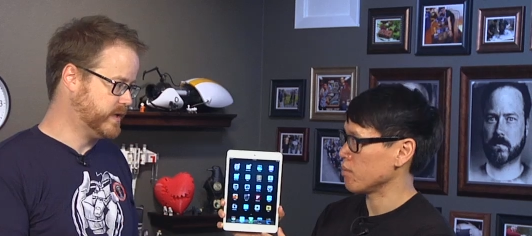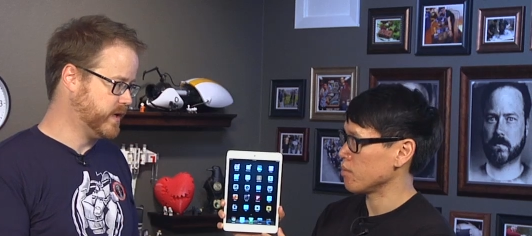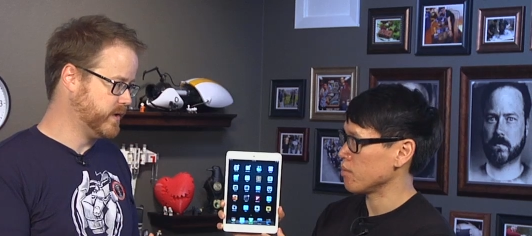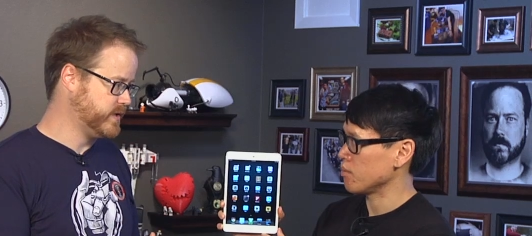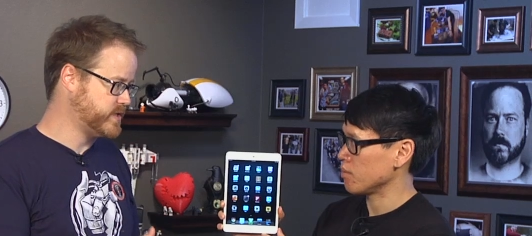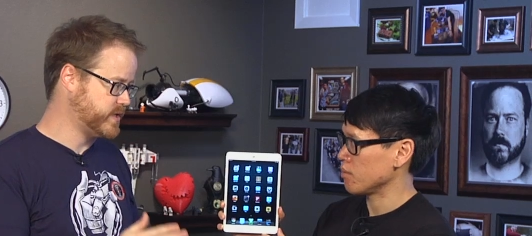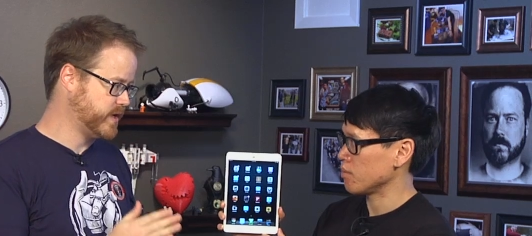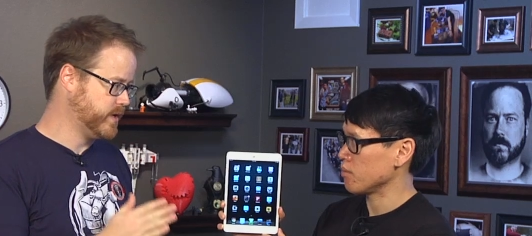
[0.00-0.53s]

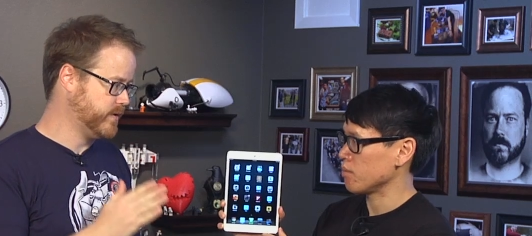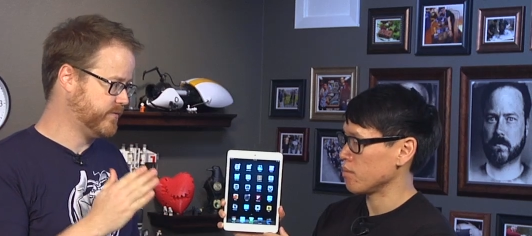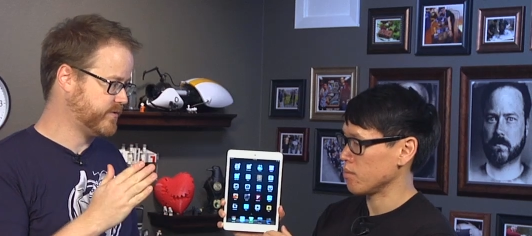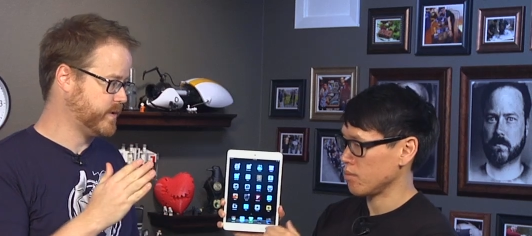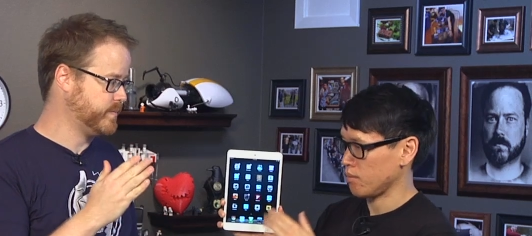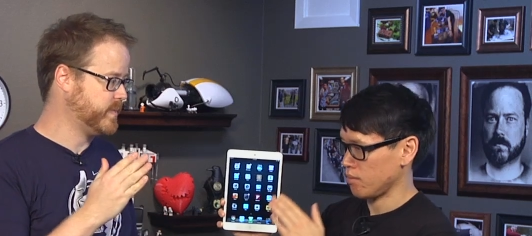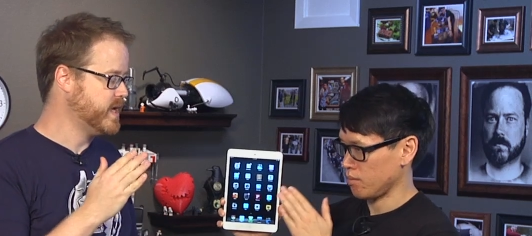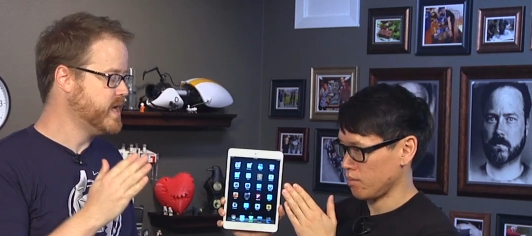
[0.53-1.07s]
Speaker 1: dollars to go
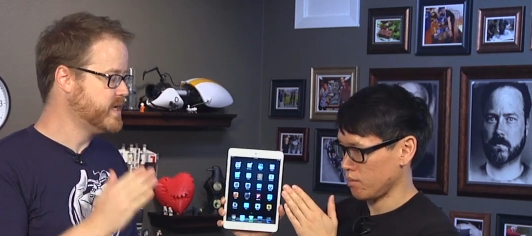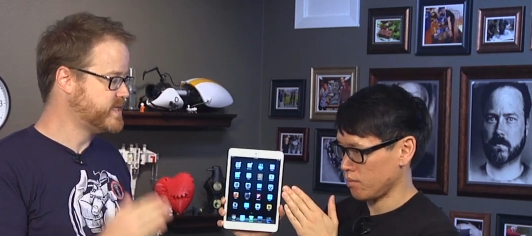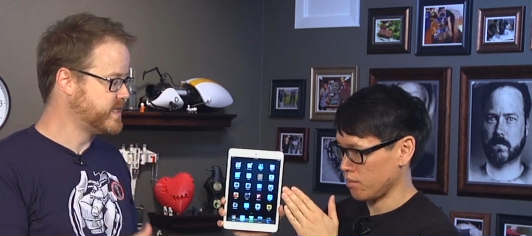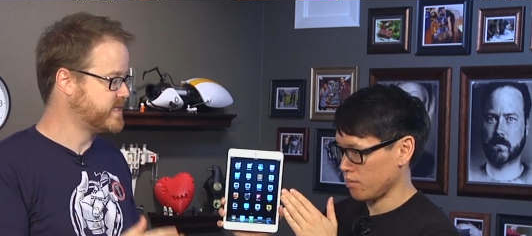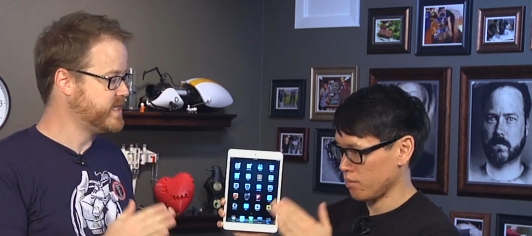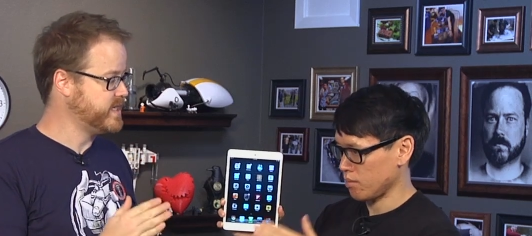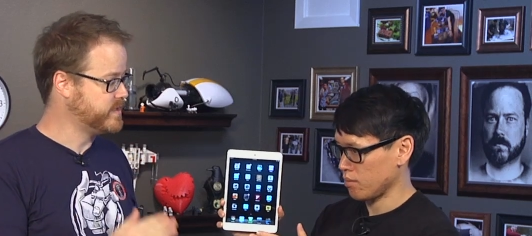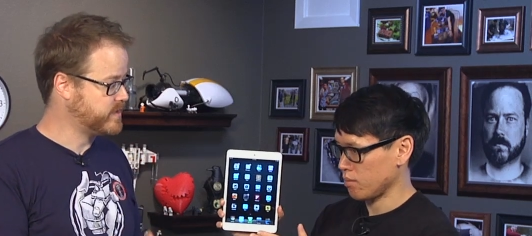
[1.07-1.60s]
from
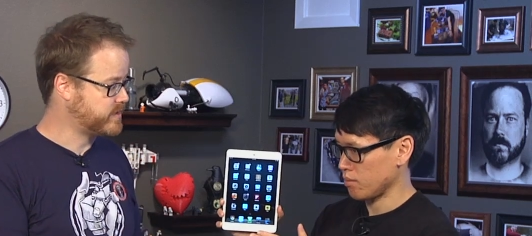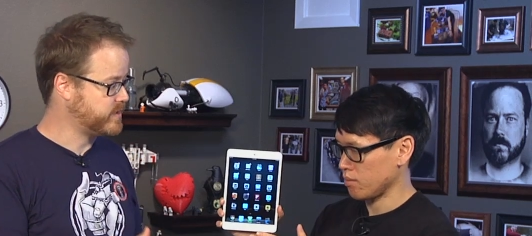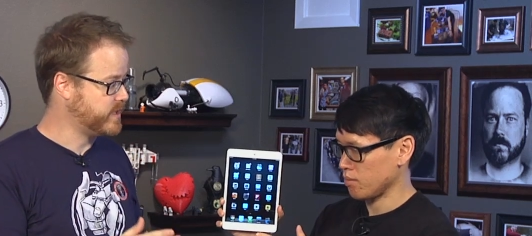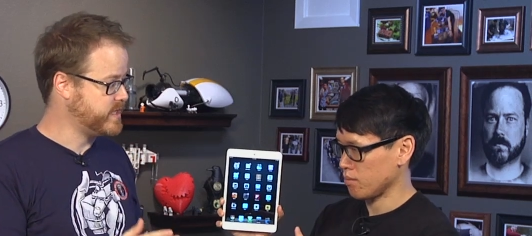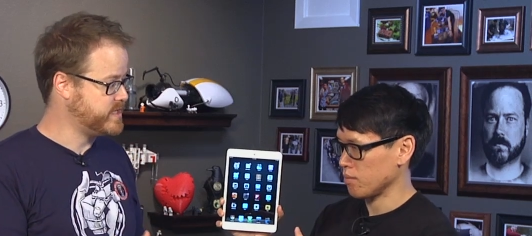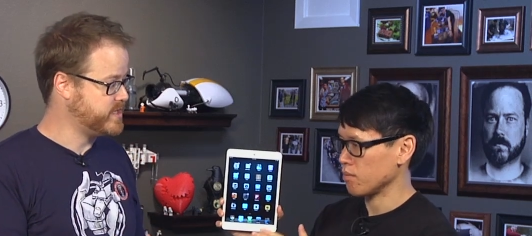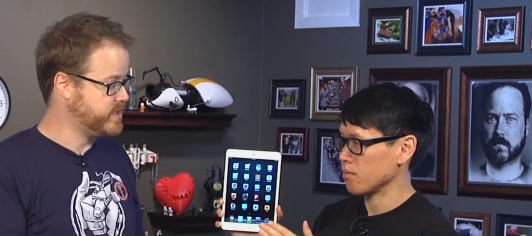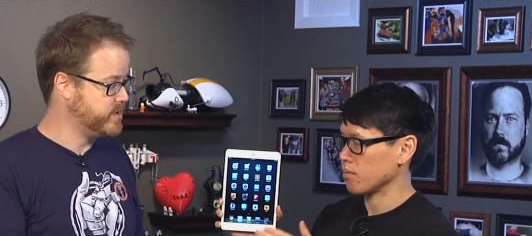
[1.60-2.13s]
16 to
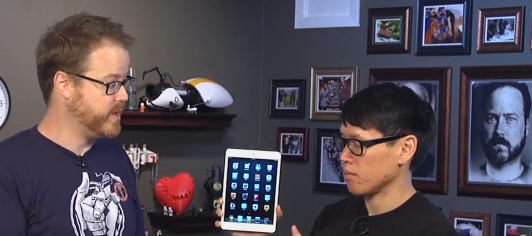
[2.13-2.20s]
32,